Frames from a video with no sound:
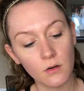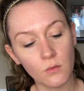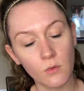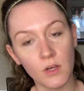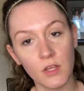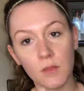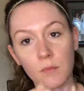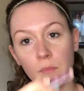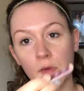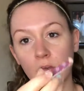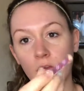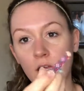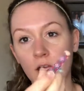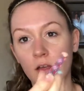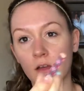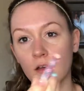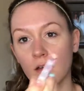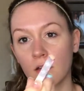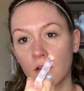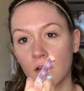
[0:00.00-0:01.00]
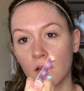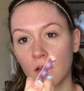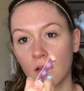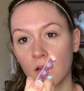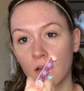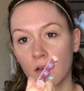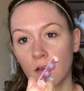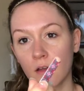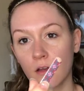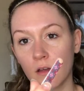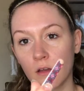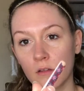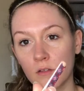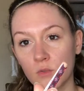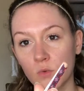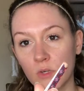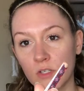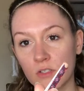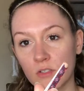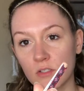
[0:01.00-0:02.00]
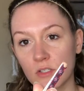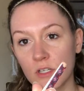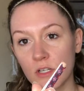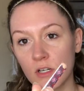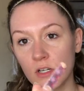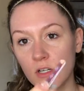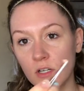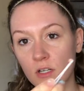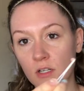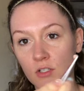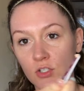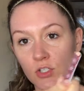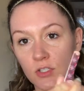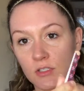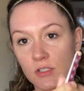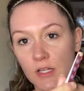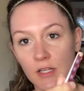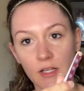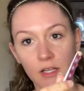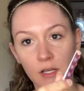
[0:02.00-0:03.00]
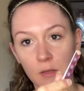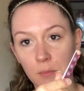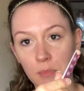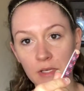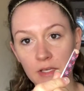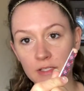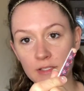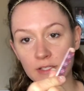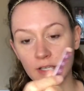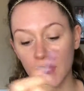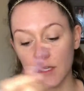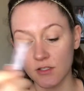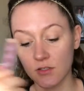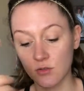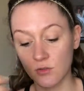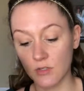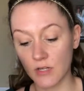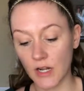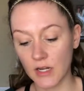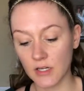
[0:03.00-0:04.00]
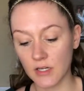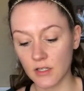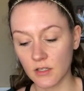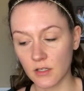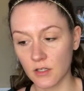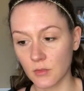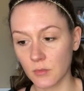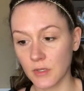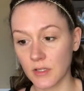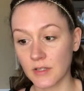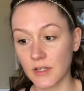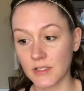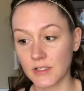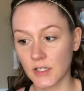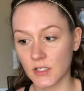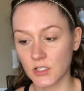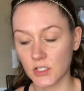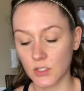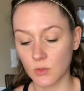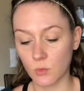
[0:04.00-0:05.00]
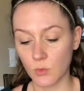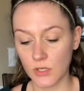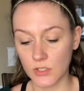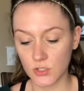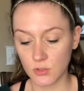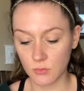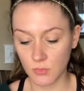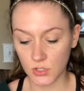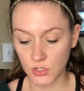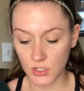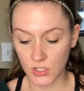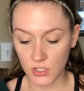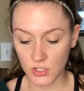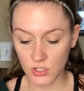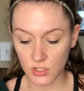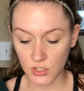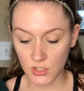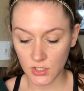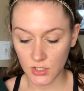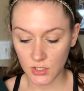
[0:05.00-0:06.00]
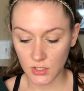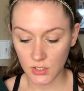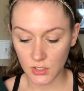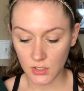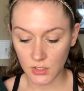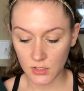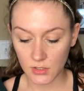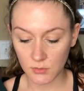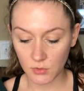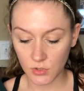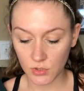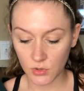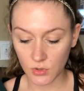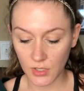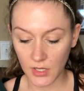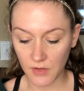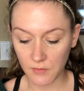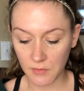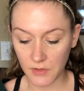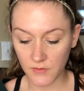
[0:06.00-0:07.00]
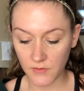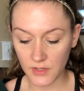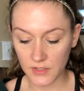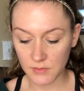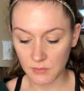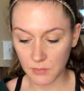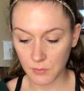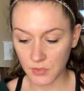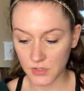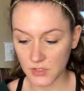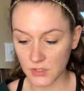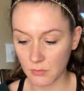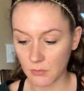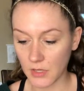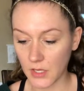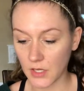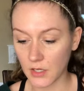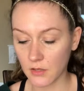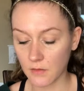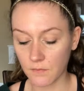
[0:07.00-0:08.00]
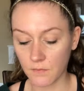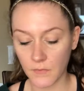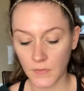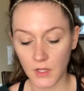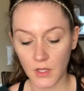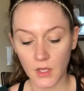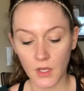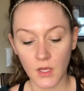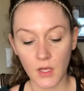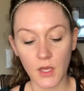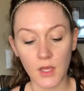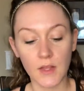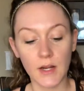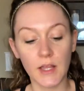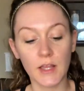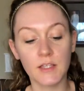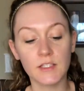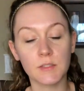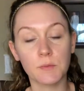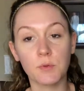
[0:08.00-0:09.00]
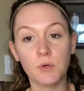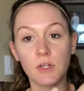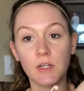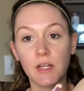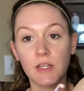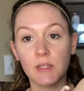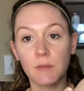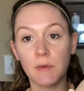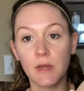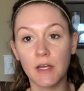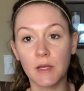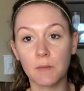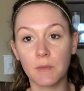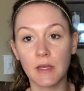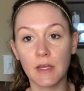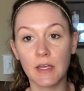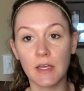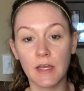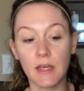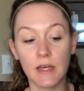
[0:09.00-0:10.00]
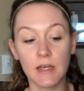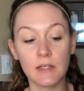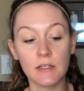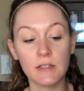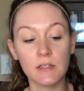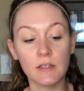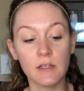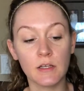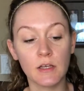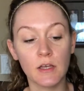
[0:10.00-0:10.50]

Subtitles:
with my tweezers here and just take like a pea size. You do not need a little bit. That's actually way too much actually. I'm only doing half my face. I'm gonna put some back. Then I like to put it on the back of my hand